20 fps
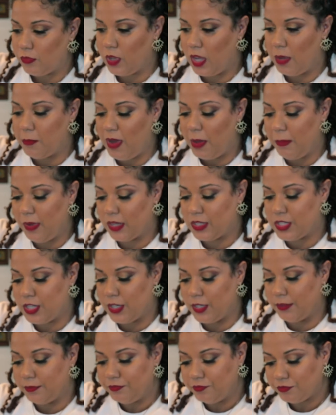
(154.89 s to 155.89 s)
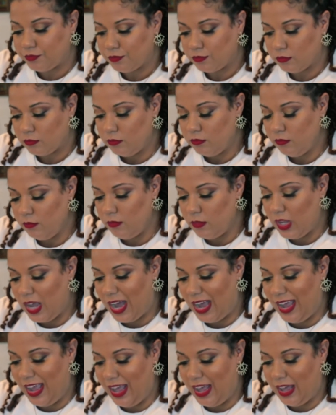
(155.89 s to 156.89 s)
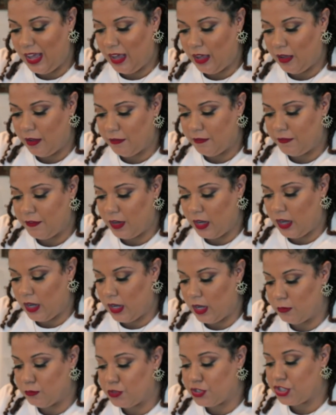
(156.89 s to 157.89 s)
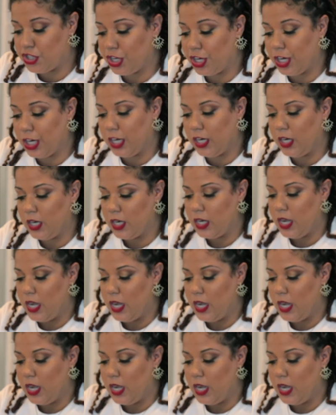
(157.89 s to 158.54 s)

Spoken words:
in my mixer, I have sugar